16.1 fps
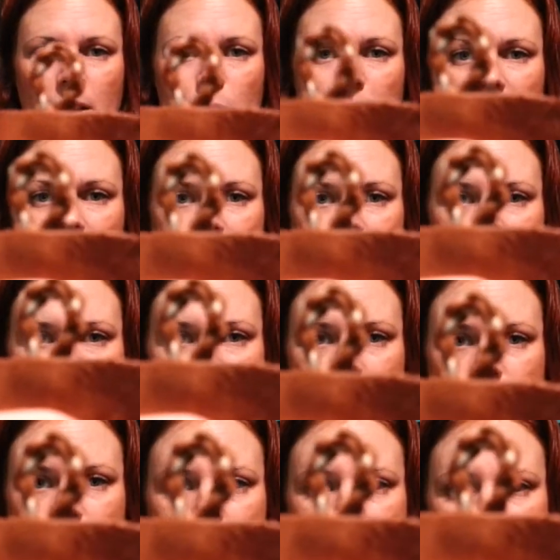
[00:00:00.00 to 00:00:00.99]
but it's
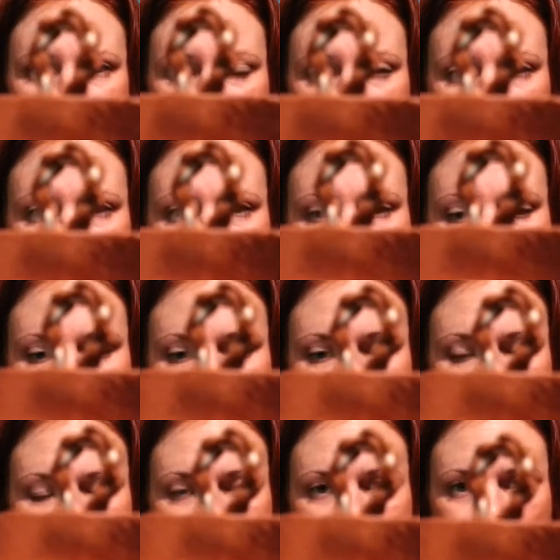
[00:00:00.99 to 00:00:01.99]
this little thing
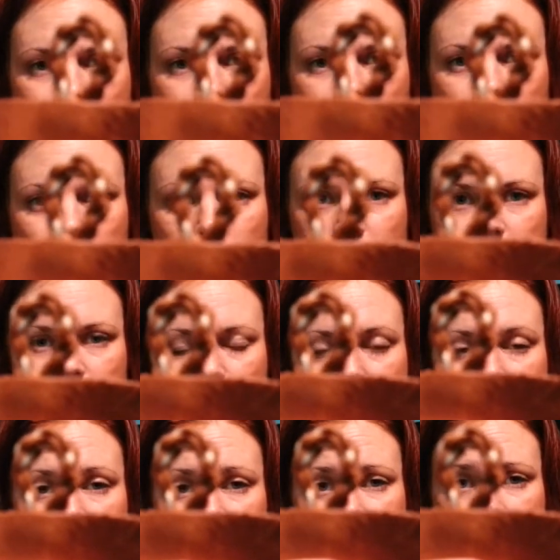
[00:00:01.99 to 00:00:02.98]
that the
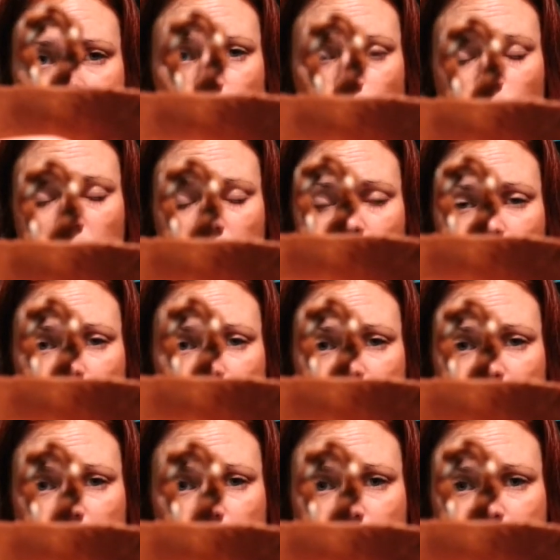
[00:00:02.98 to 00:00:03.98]
button will go
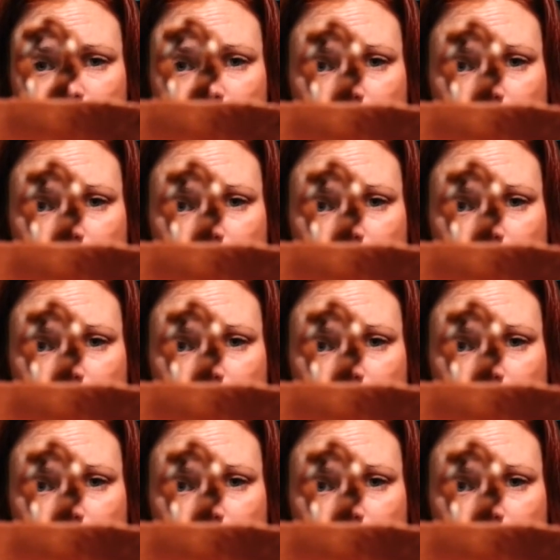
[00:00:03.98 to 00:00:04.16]
through,